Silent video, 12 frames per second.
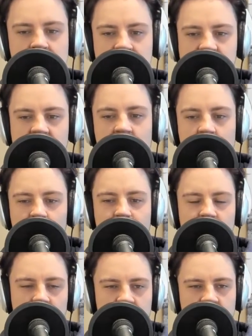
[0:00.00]
So
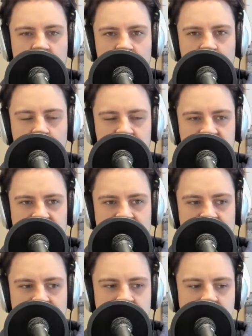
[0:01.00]
hopefully I can go and watch it
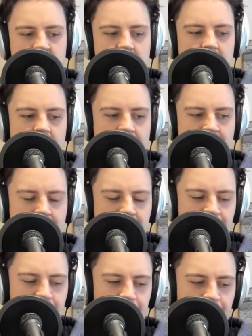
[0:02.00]
then.
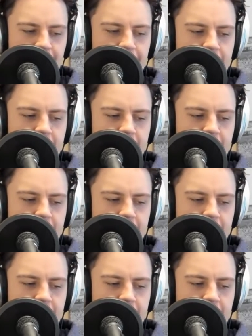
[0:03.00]
I'm